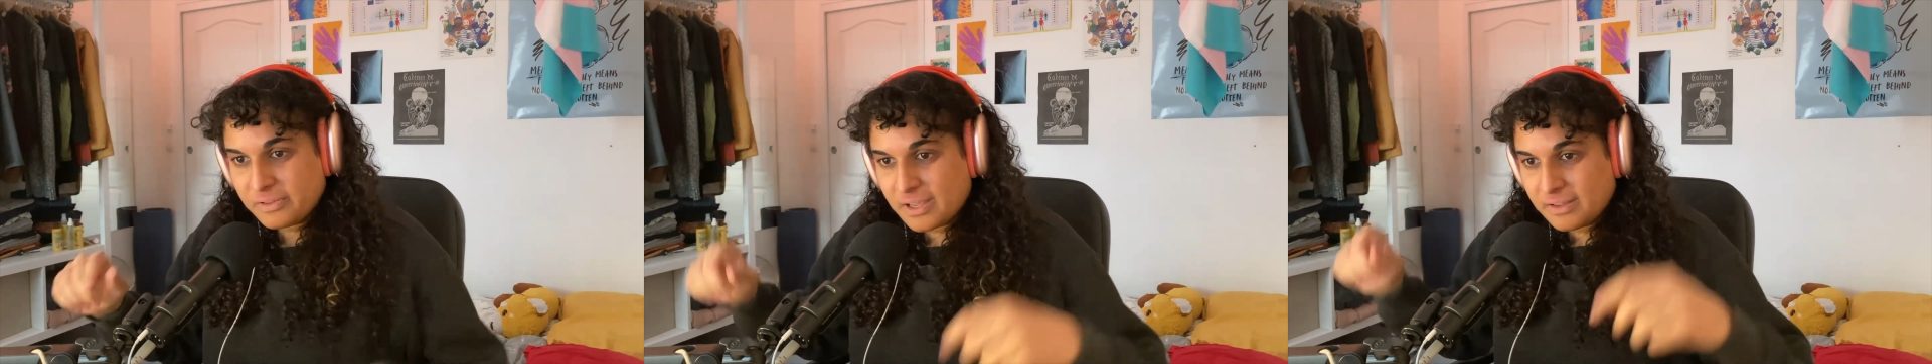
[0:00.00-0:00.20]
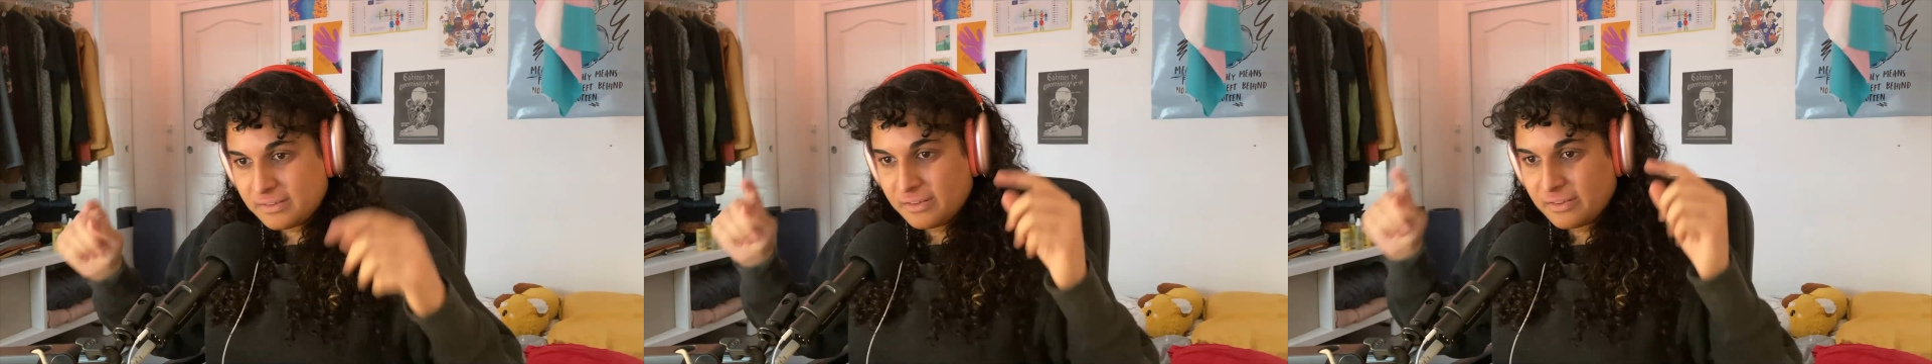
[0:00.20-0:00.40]

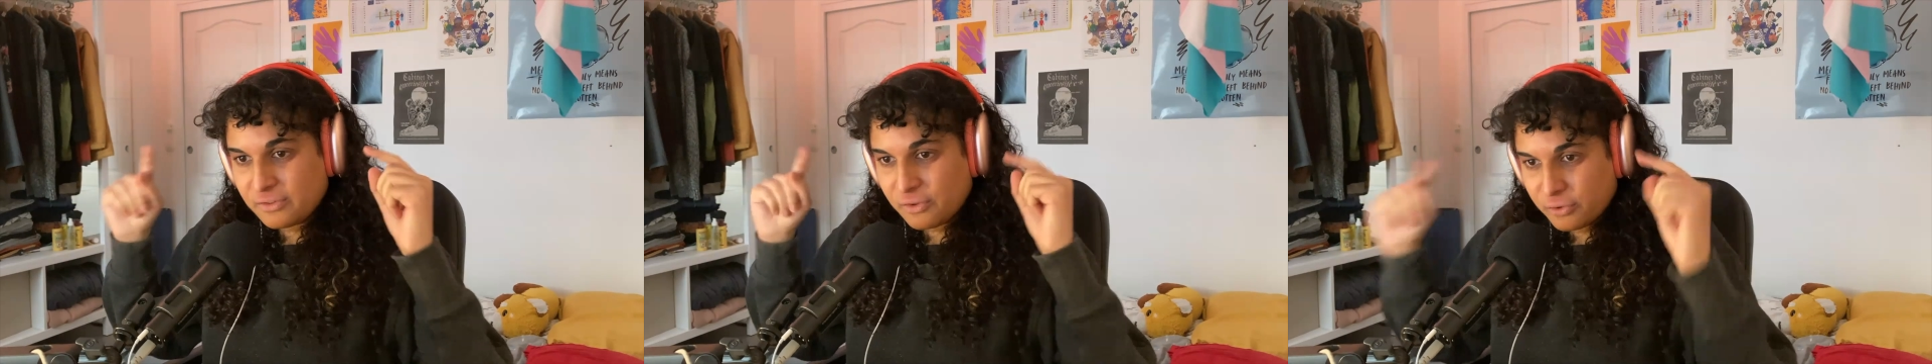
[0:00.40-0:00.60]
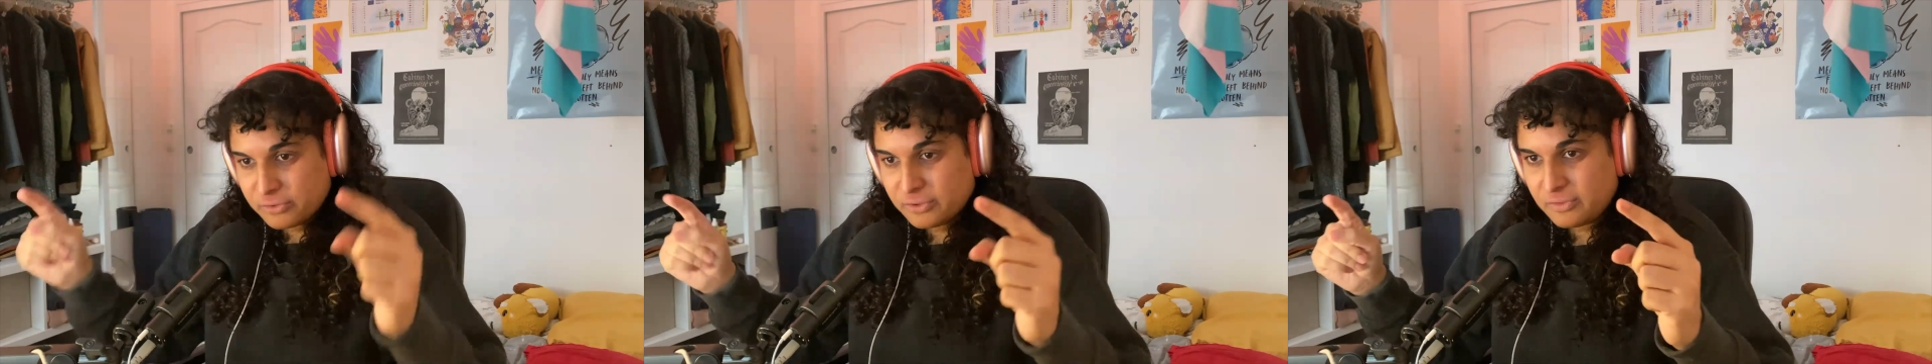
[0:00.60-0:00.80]
gets its
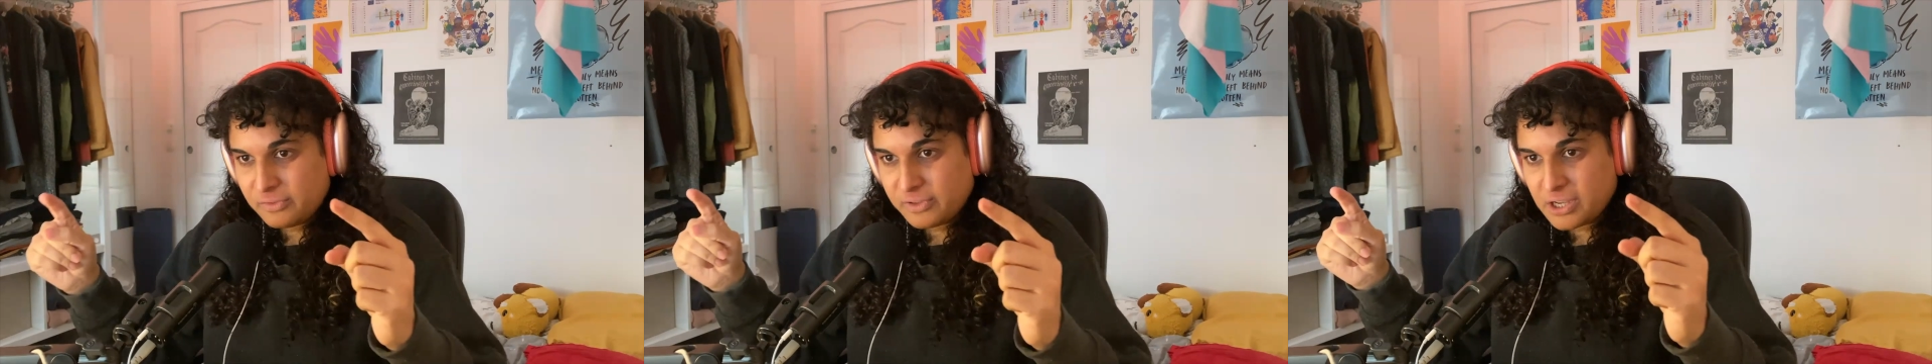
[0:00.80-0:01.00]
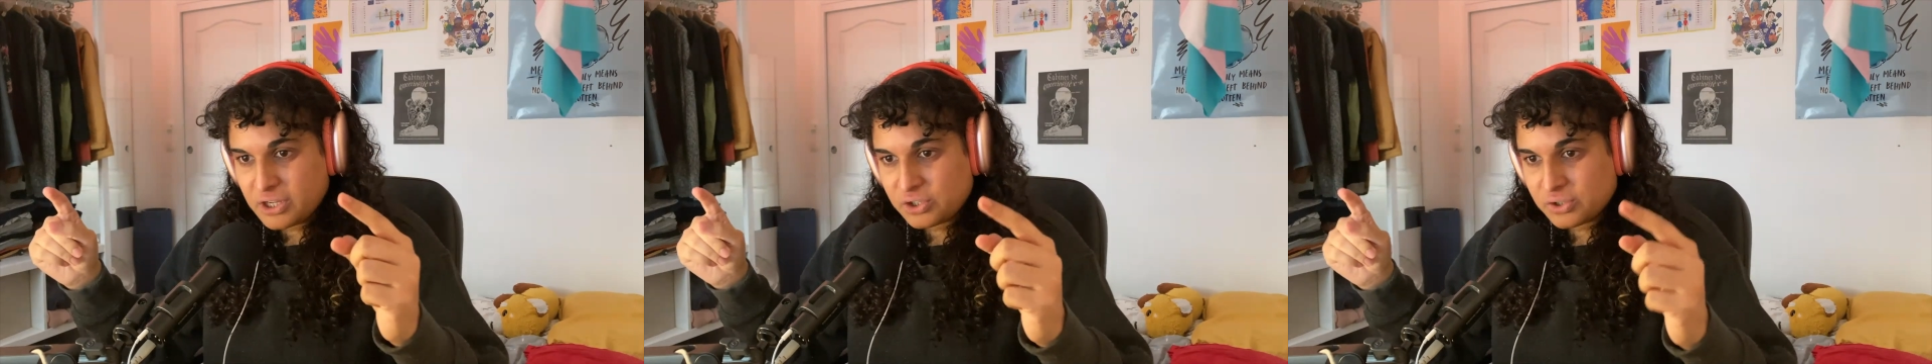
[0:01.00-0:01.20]
own
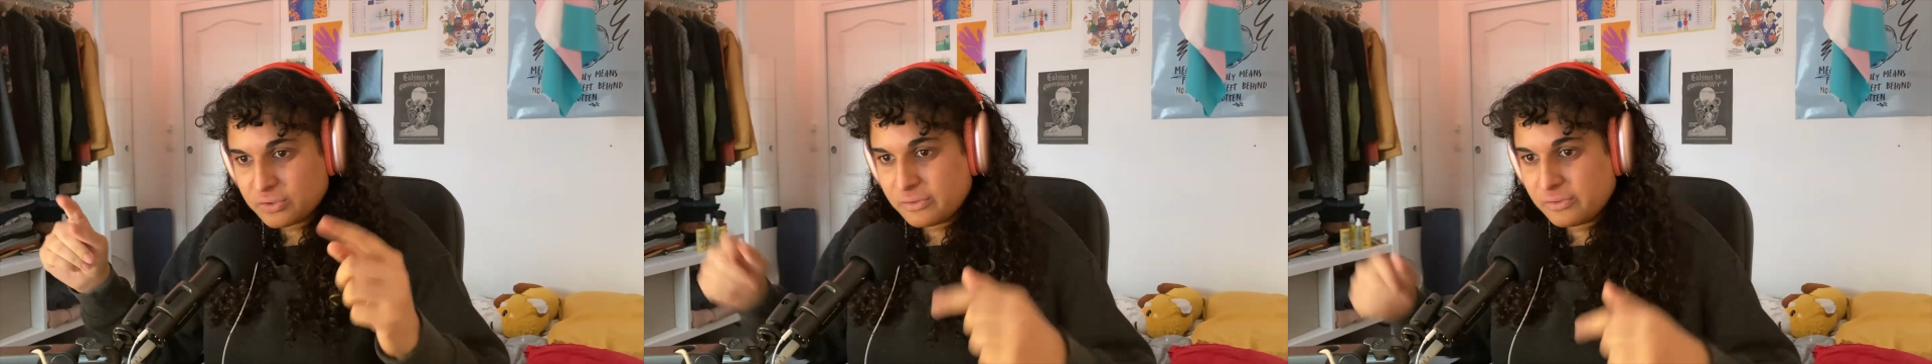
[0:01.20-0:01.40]
notification.